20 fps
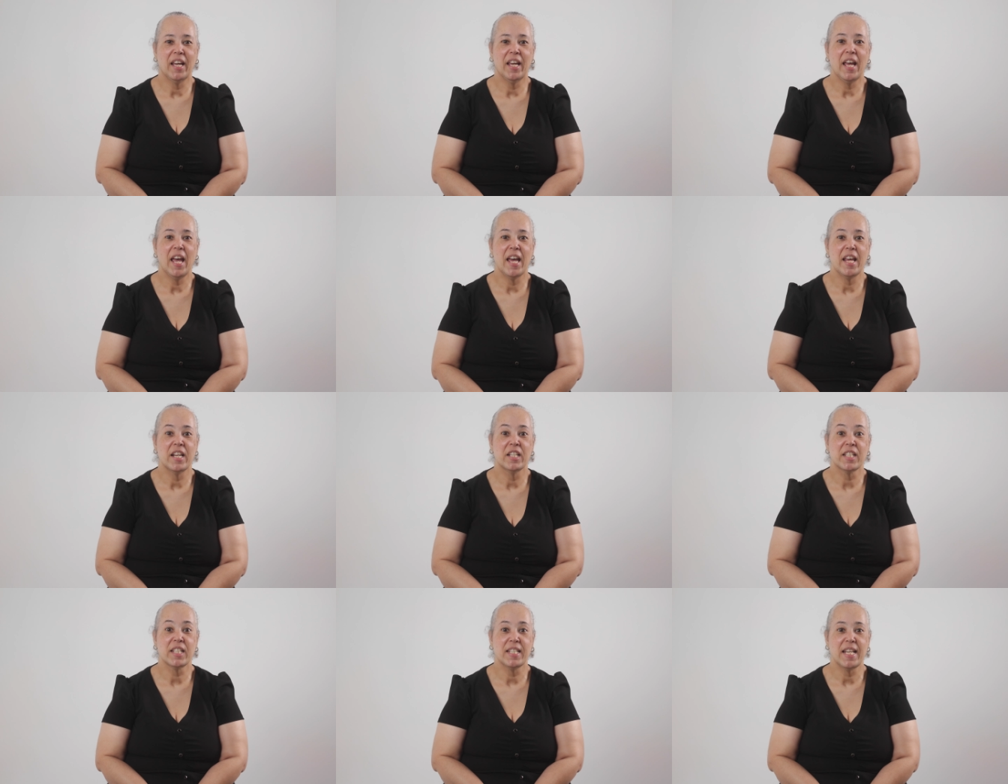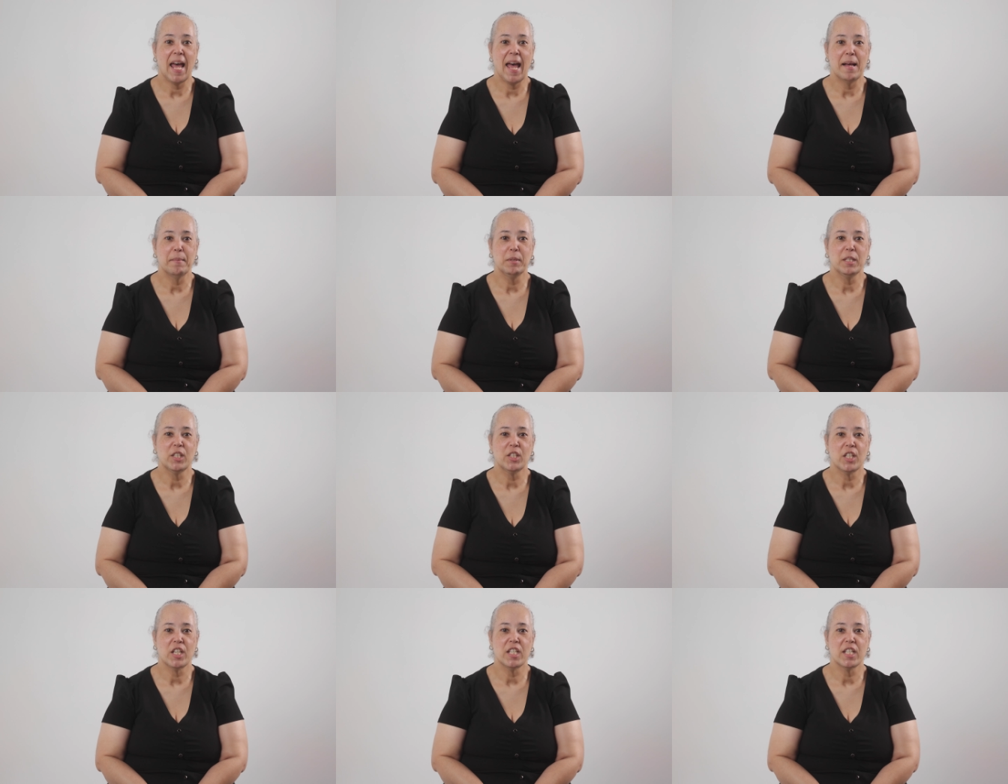it had
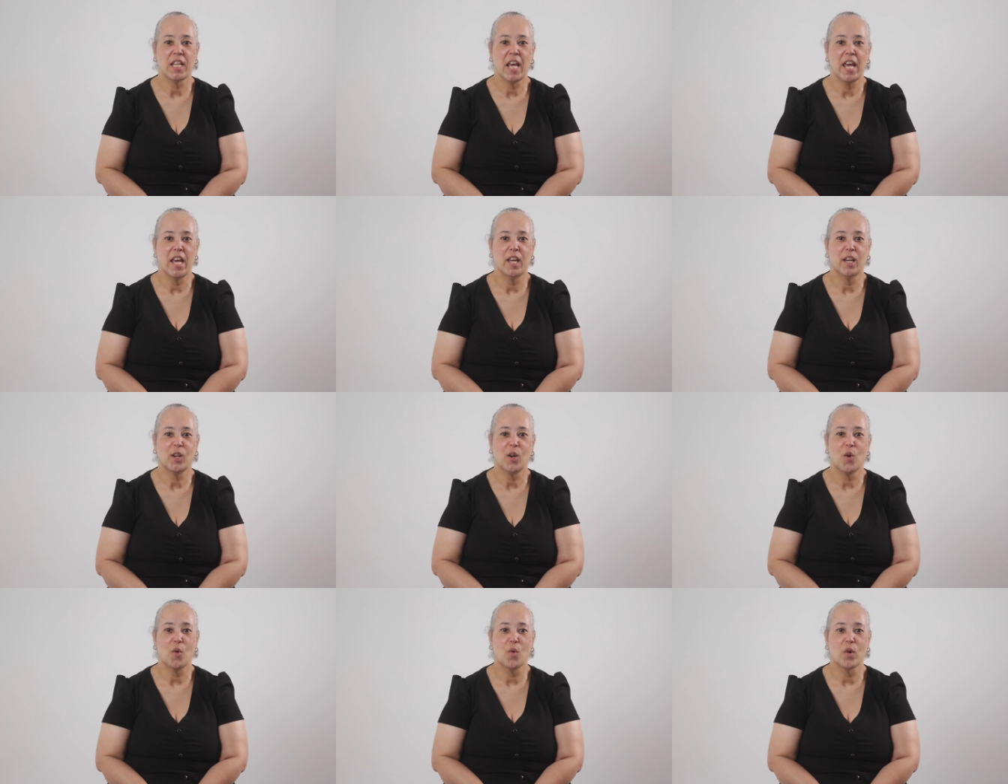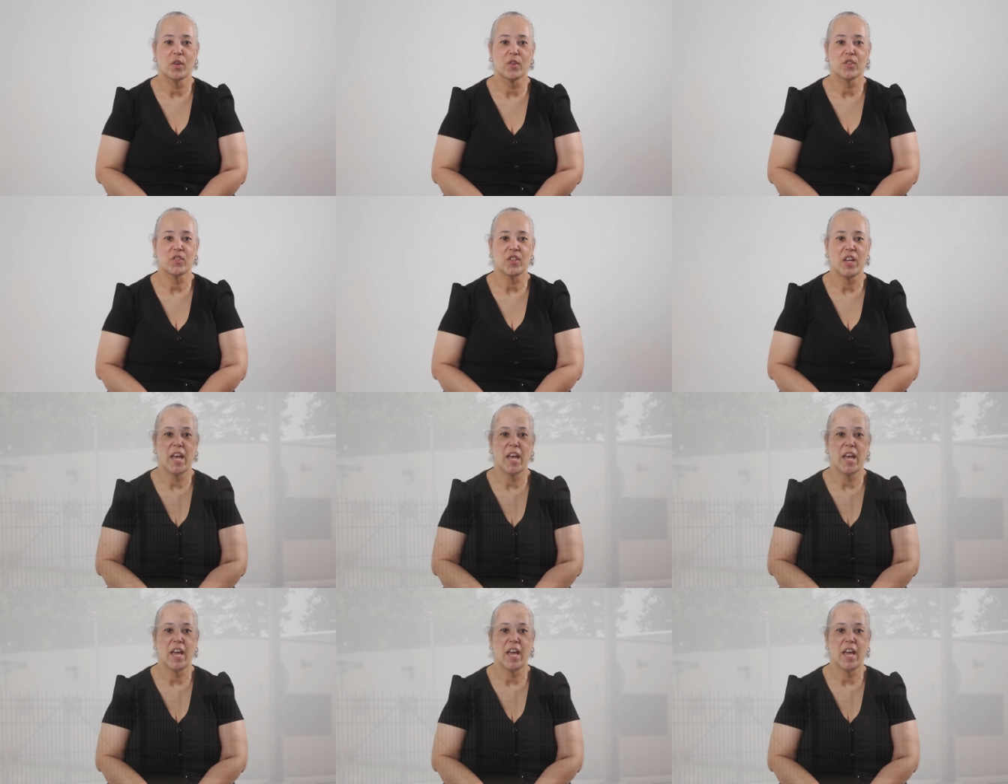established its headquarters